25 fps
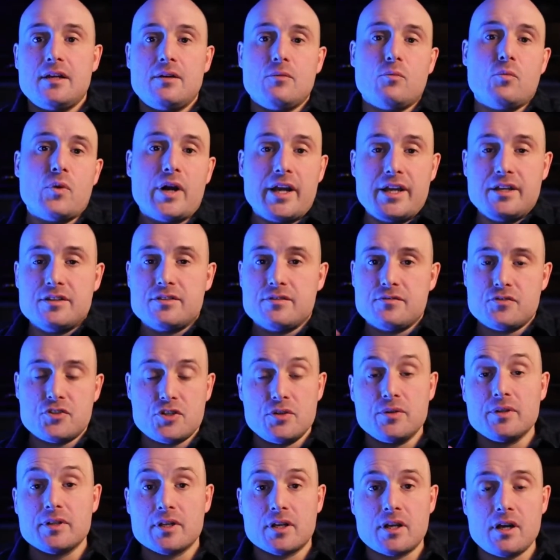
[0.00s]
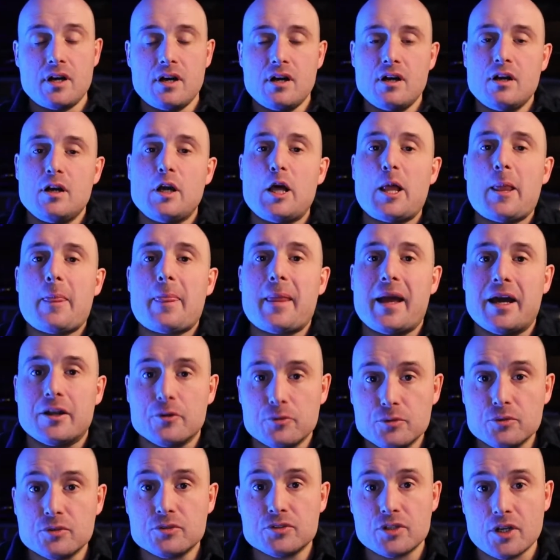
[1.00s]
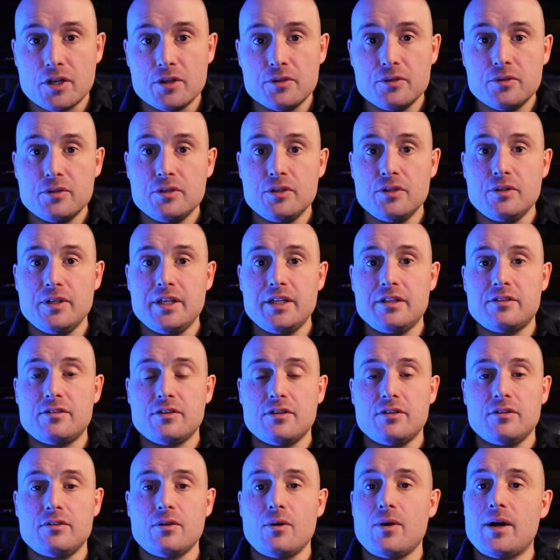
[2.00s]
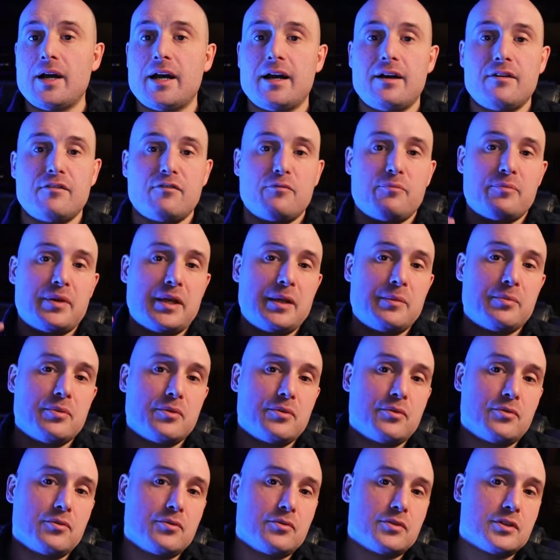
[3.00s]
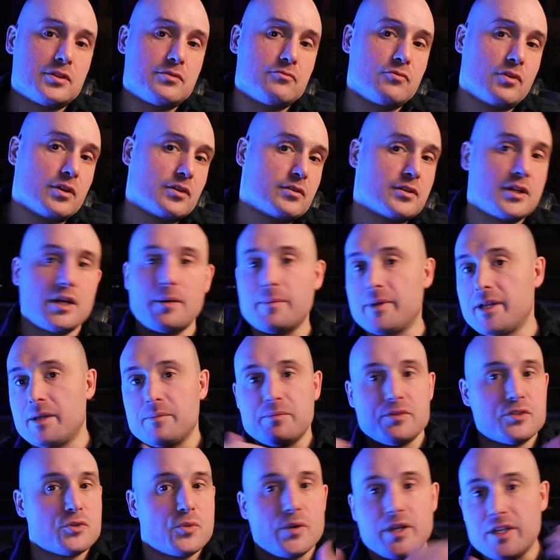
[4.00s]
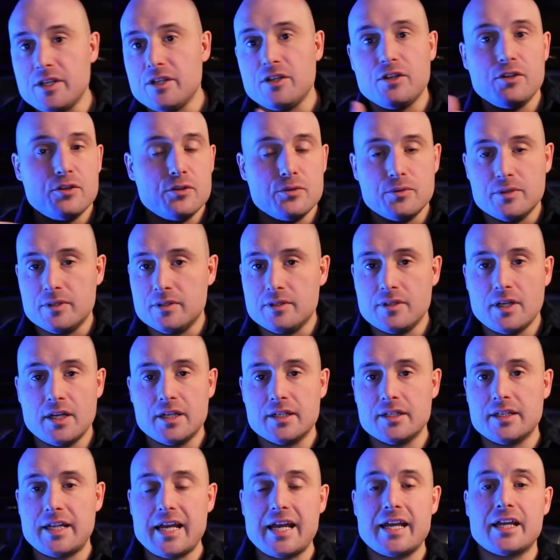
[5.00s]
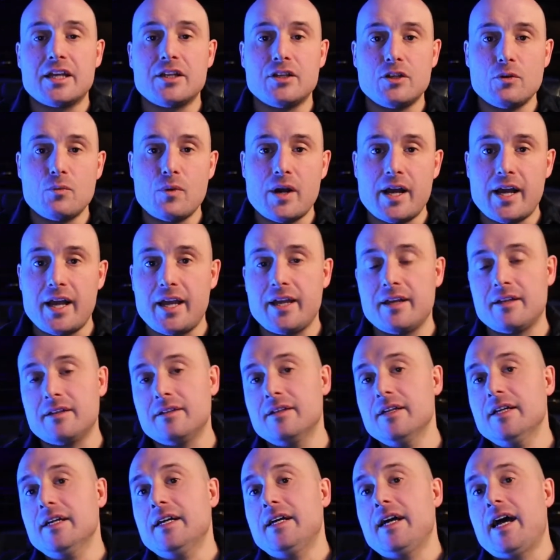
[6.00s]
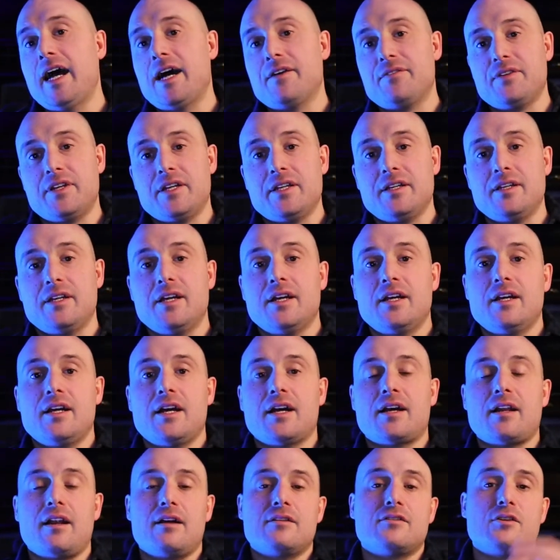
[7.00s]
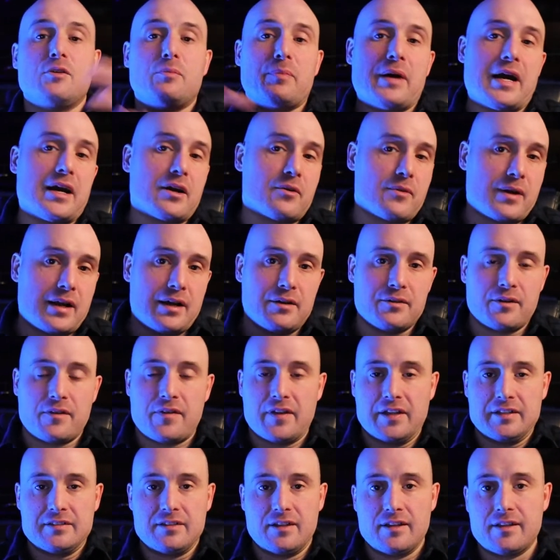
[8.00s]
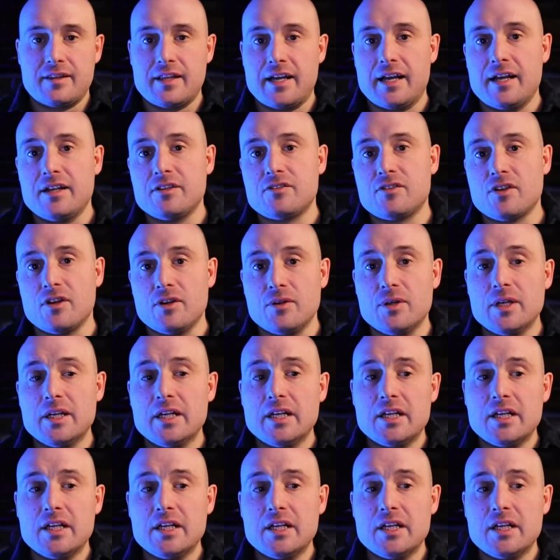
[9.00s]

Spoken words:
ways of shooting the car. And also you need to not have people coming in between you and getting in your way and having a cluttered background and things like that. So